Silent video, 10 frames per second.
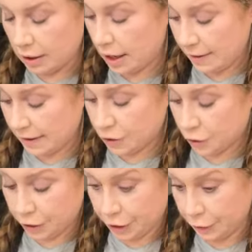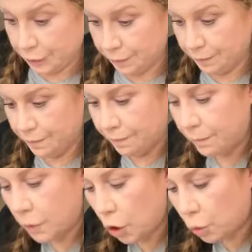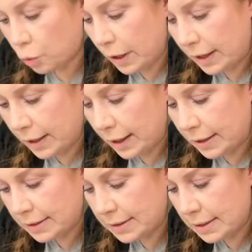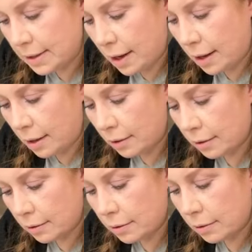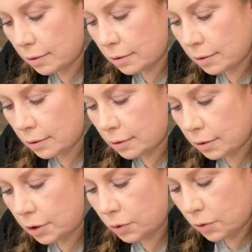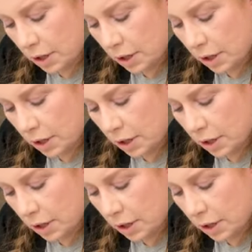I think it's really cute. Great idea, you